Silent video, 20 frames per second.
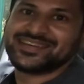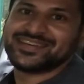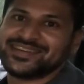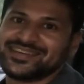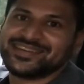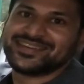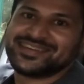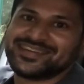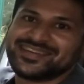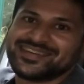
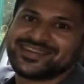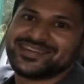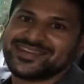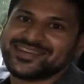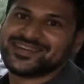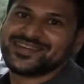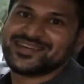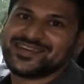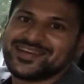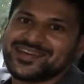Not really,
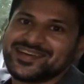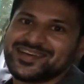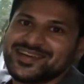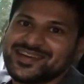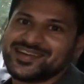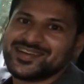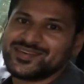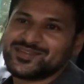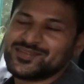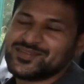not
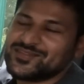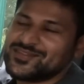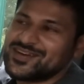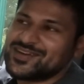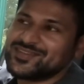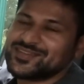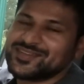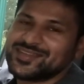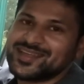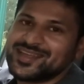according to
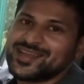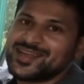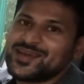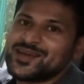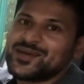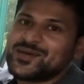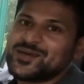you.